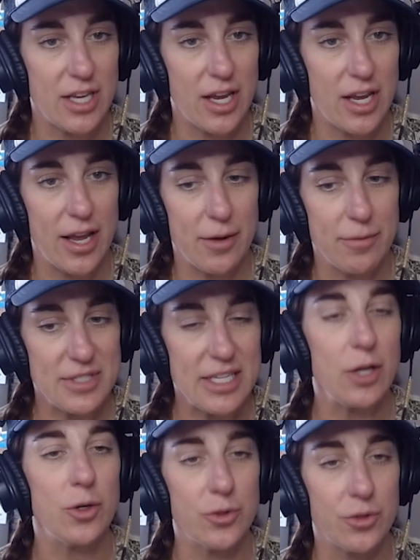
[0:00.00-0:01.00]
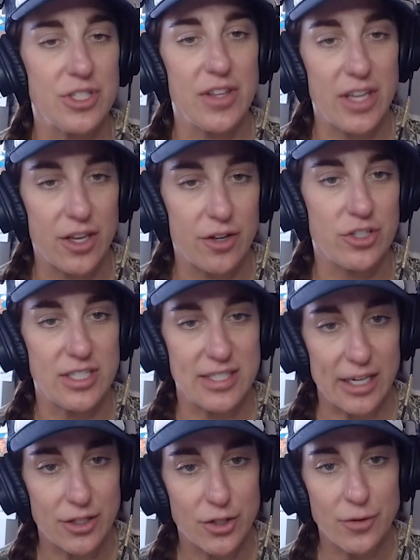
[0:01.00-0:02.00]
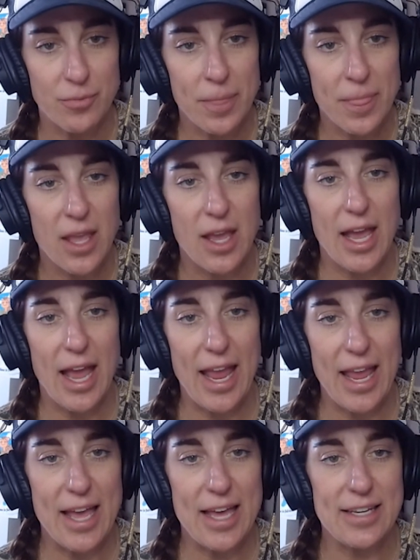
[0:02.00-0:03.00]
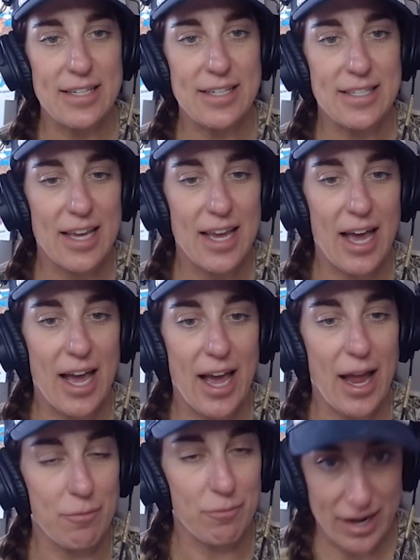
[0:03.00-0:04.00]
stakeholders in the energy sector. And I'm